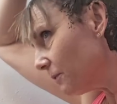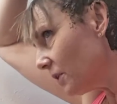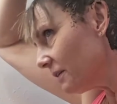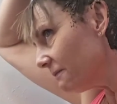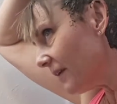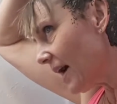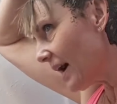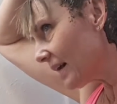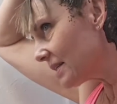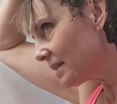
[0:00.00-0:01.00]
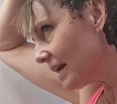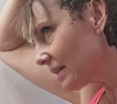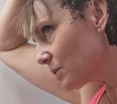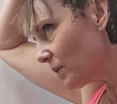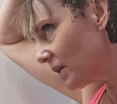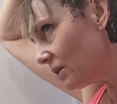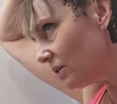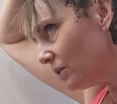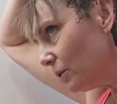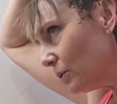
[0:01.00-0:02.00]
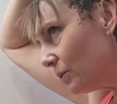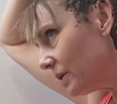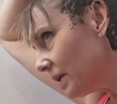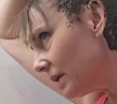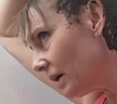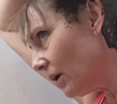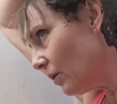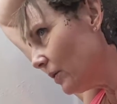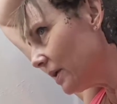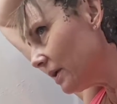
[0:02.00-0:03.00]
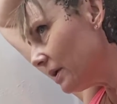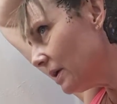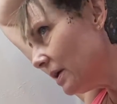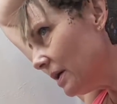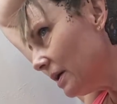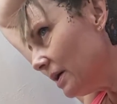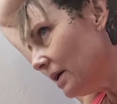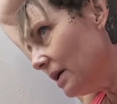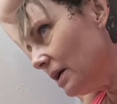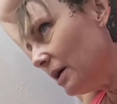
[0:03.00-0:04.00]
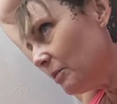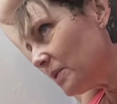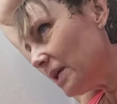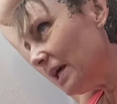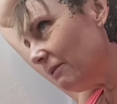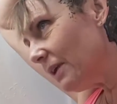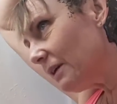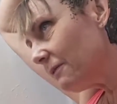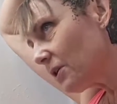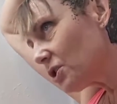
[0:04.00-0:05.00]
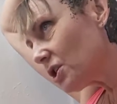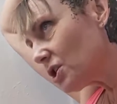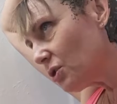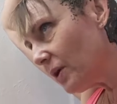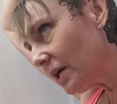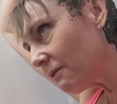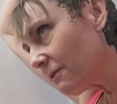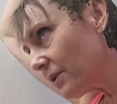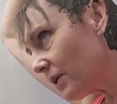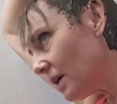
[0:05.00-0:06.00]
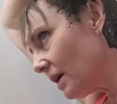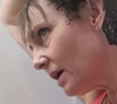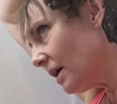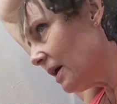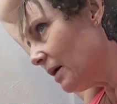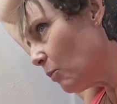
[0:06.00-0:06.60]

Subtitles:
full effect, that's what you do, you know, and even if you're just doing it for the